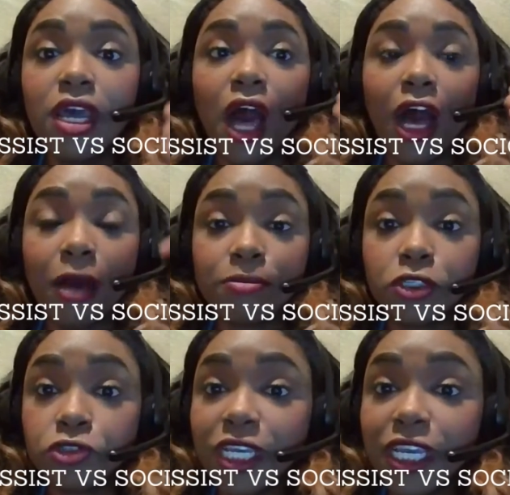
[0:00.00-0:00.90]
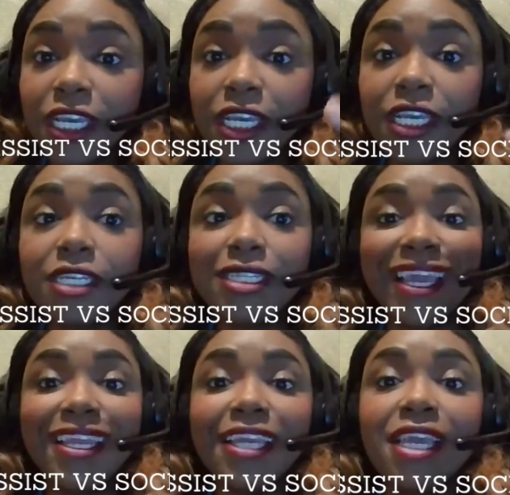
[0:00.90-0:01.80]
um, greed,
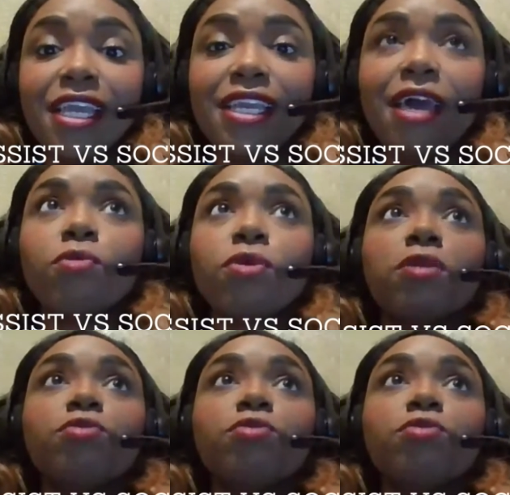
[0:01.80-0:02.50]
anything that re